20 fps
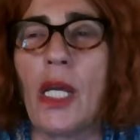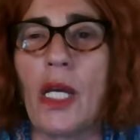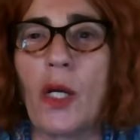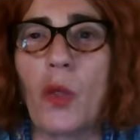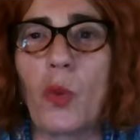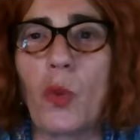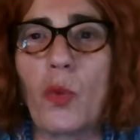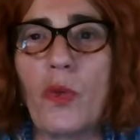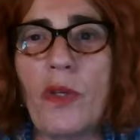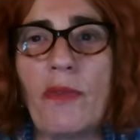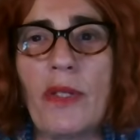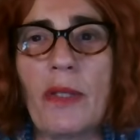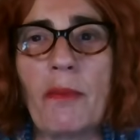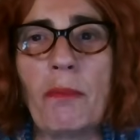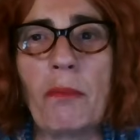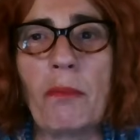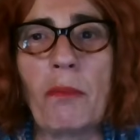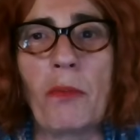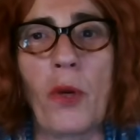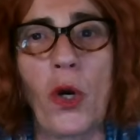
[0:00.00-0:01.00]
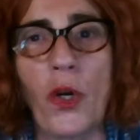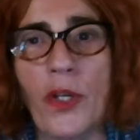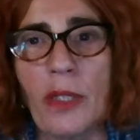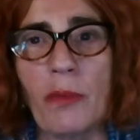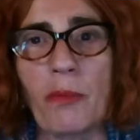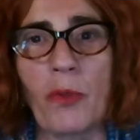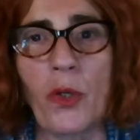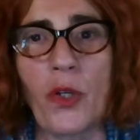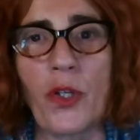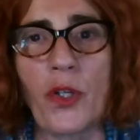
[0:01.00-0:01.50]
we will more
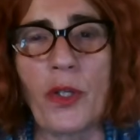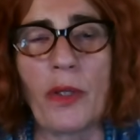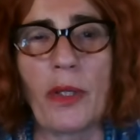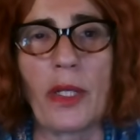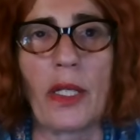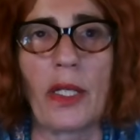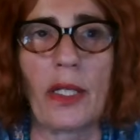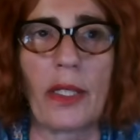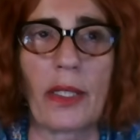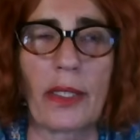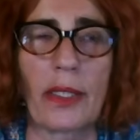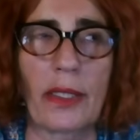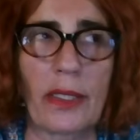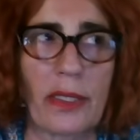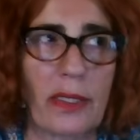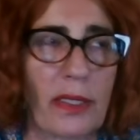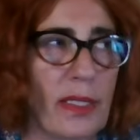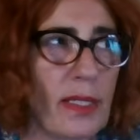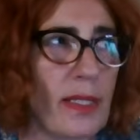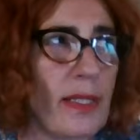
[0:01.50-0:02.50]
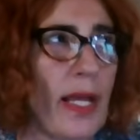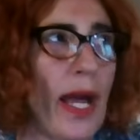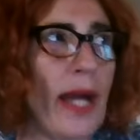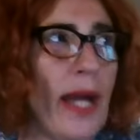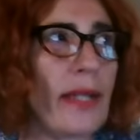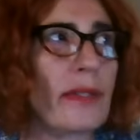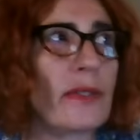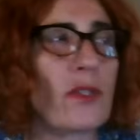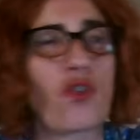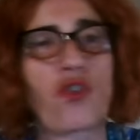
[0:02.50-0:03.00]
and more
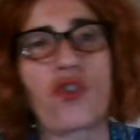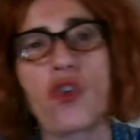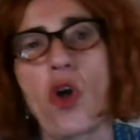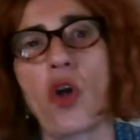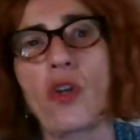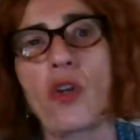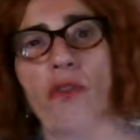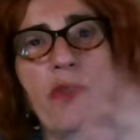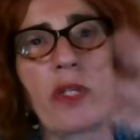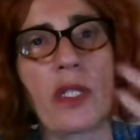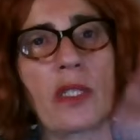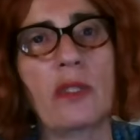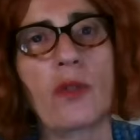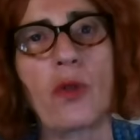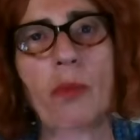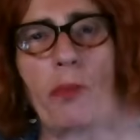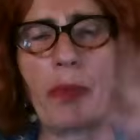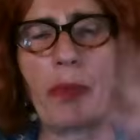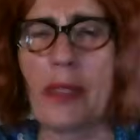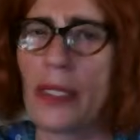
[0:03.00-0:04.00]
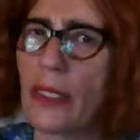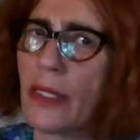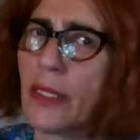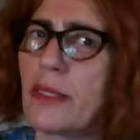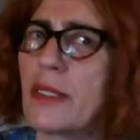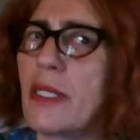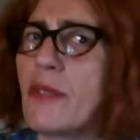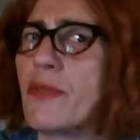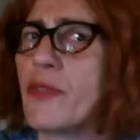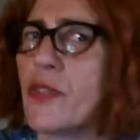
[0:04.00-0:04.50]
start solving
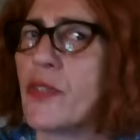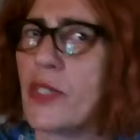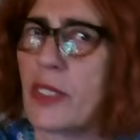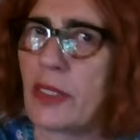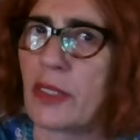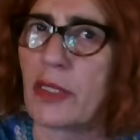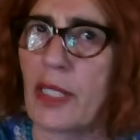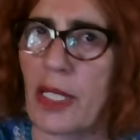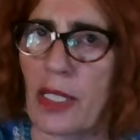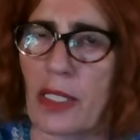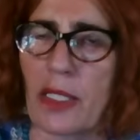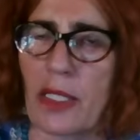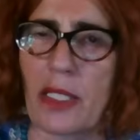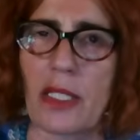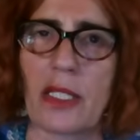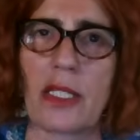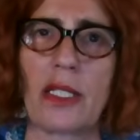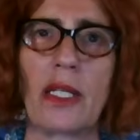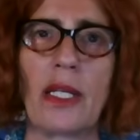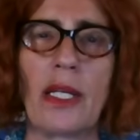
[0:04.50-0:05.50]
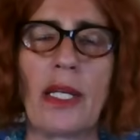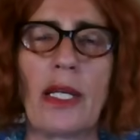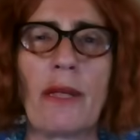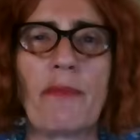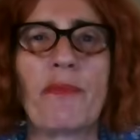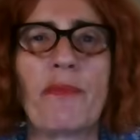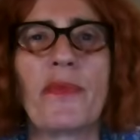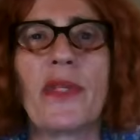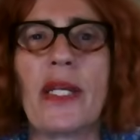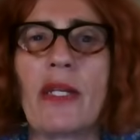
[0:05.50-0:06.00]
completely different things
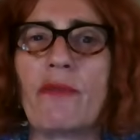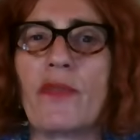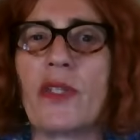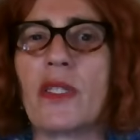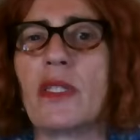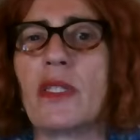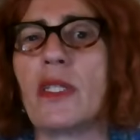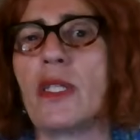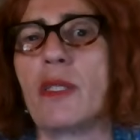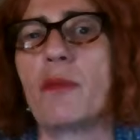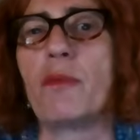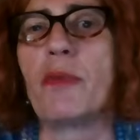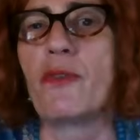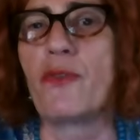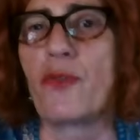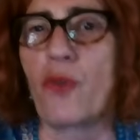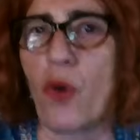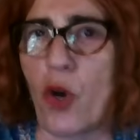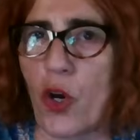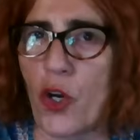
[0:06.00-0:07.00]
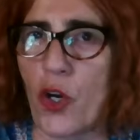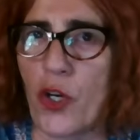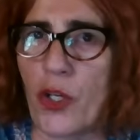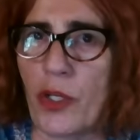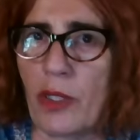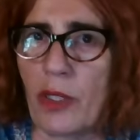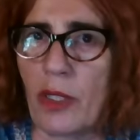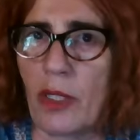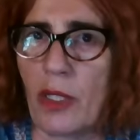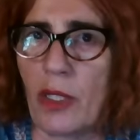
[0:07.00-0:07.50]
than we did before.
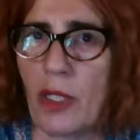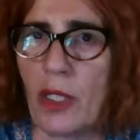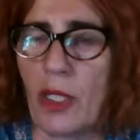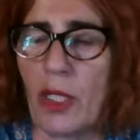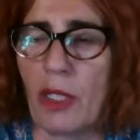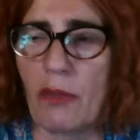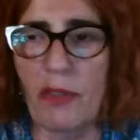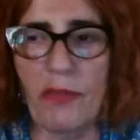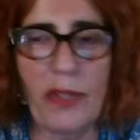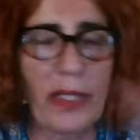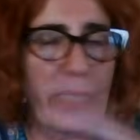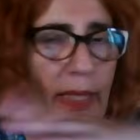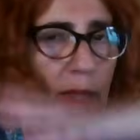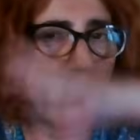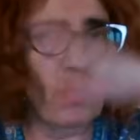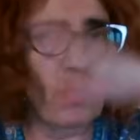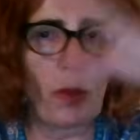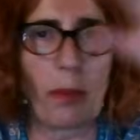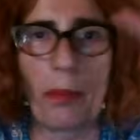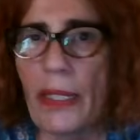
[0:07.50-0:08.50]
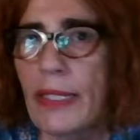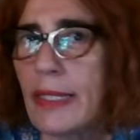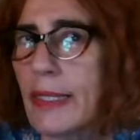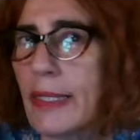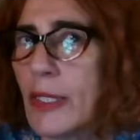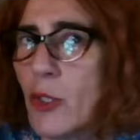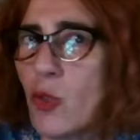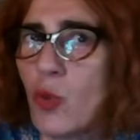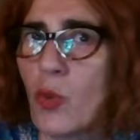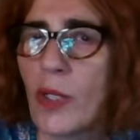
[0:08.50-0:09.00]
We will have
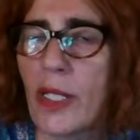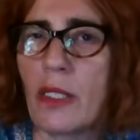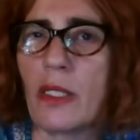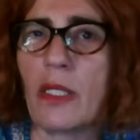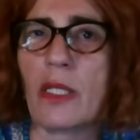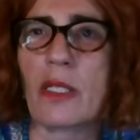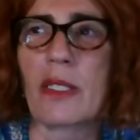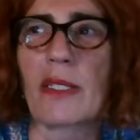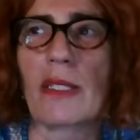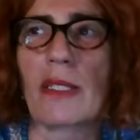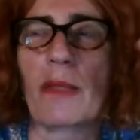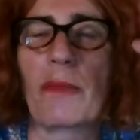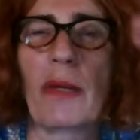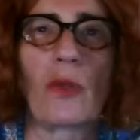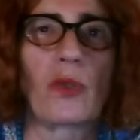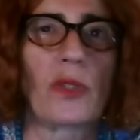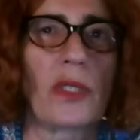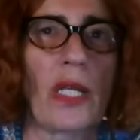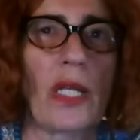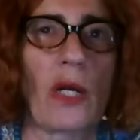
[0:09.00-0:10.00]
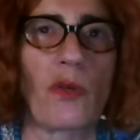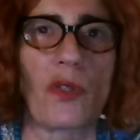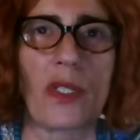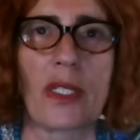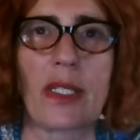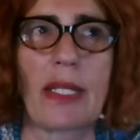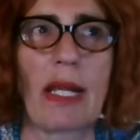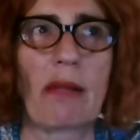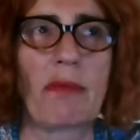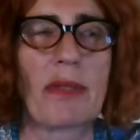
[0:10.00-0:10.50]
completely new ideas about
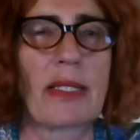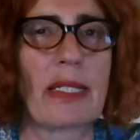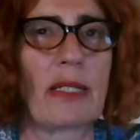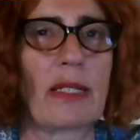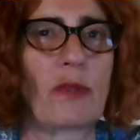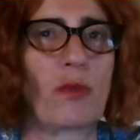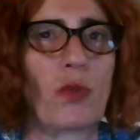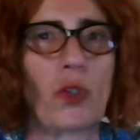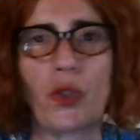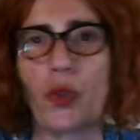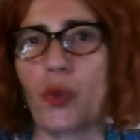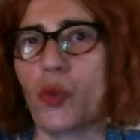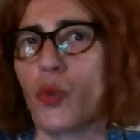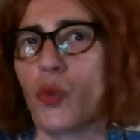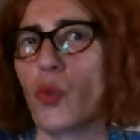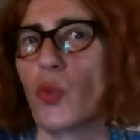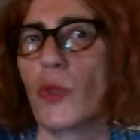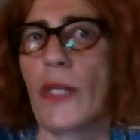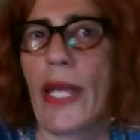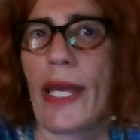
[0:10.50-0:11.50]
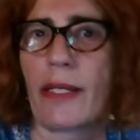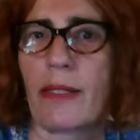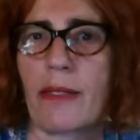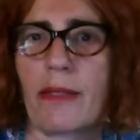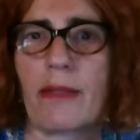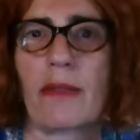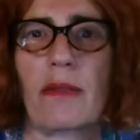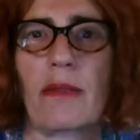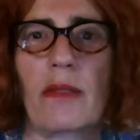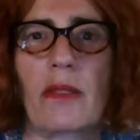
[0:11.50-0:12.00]
ourselves and what to do
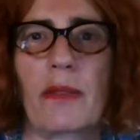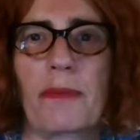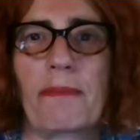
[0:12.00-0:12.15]
next.